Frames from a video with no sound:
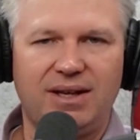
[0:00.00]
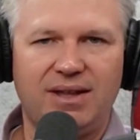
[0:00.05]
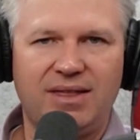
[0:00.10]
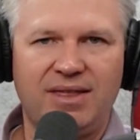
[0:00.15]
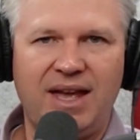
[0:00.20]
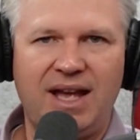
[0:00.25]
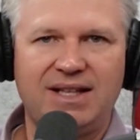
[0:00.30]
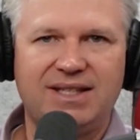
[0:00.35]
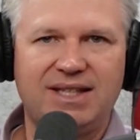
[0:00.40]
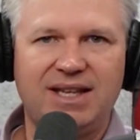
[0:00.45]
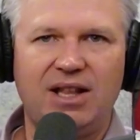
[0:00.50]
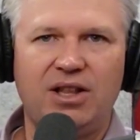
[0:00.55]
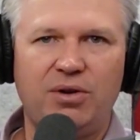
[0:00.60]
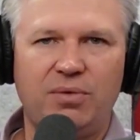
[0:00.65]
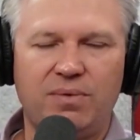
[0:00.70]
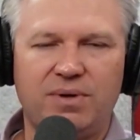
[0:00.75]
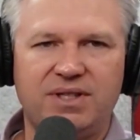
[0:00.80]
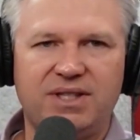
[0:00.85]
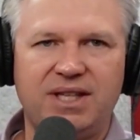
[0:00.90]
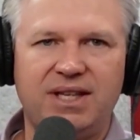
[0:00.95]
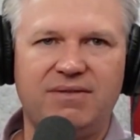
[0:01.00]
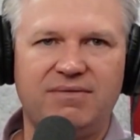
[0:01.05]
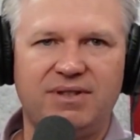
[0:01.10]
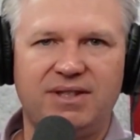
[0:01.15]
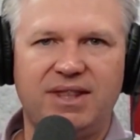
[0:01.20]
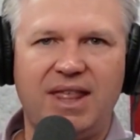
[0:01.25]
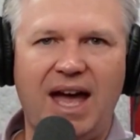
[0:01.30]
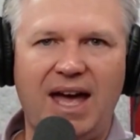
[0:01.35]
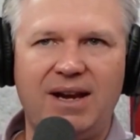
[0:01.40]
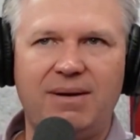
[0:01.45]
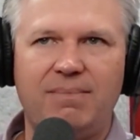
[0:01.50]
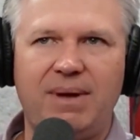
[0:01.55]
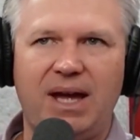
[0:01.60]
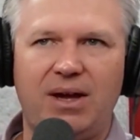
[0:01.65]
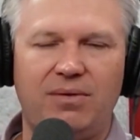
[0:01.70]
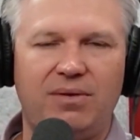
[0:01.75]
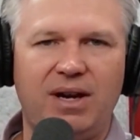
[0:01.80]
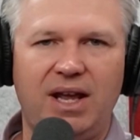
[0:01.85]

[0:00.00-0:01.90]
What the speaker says: that seller receives that amount,